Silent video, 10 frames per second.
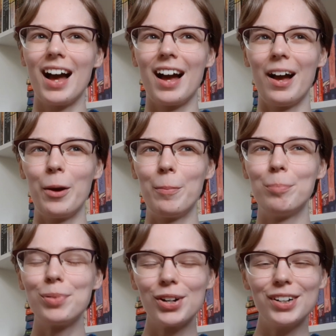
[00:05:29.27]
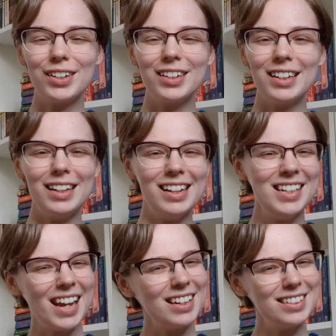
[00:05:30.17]
But in
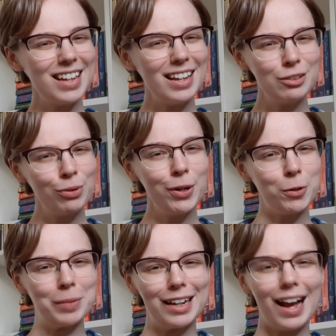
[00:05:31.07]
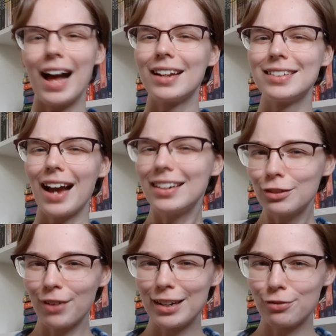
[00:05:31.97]
the end, it grew on me and I
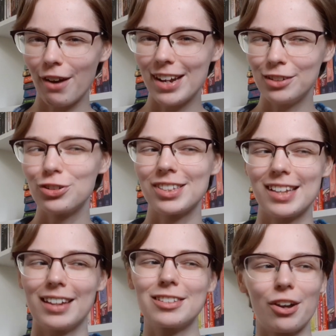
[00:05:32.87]
did find it very interesting.